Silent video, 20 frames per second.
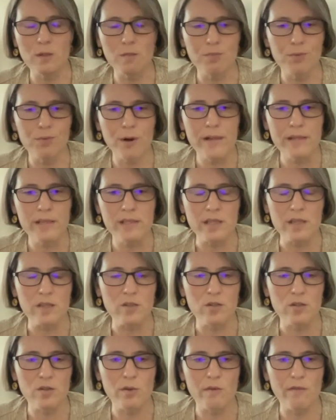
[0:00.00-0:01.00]
the press
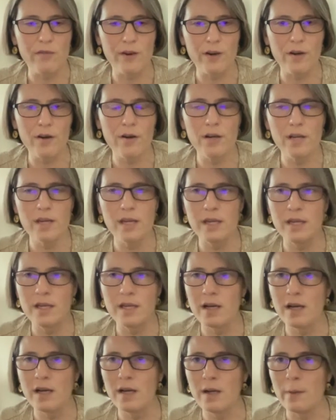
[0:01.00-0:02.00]
into a very
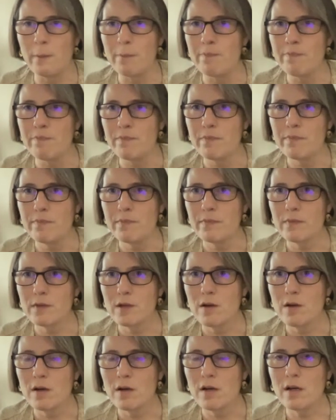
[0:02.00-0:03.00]

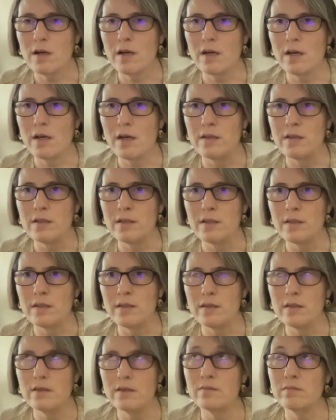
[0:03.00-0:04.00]
uh,
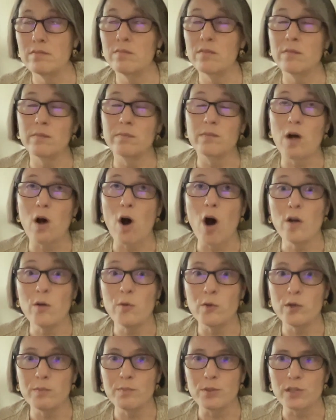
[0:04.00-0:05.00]

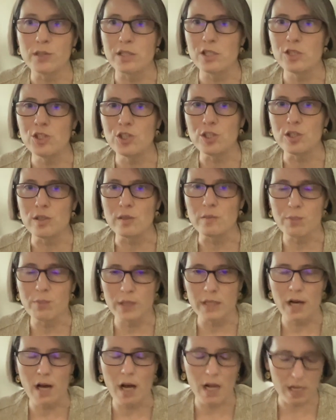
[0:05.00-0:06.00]
awkward position
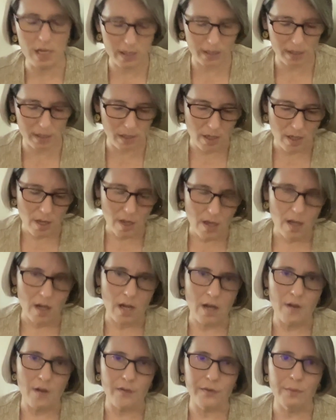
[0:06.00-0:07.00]
because
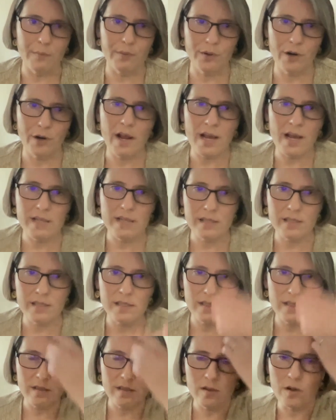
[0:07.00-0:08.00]
the
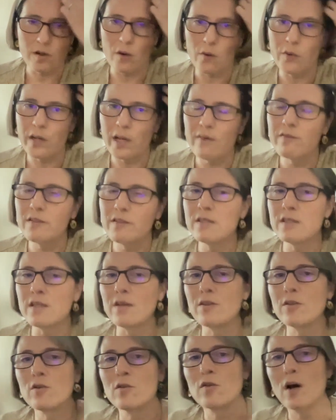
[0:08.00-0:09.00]
press, we have these
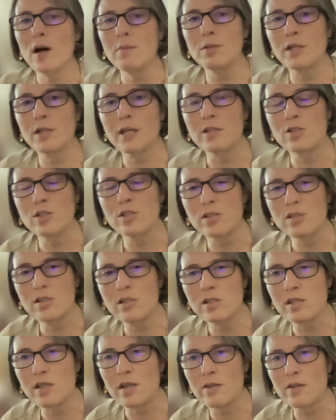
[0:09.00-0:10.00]
ethical obligations
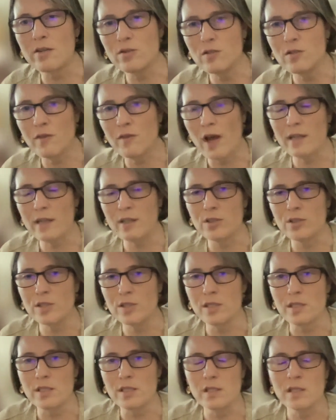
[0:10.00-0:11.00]
to standards of
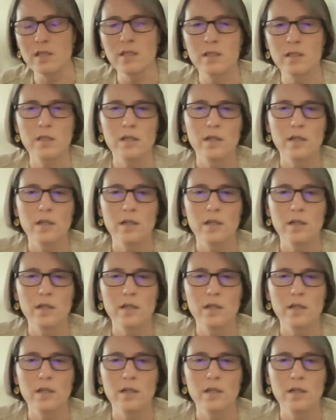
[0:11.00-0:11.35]
accuracy.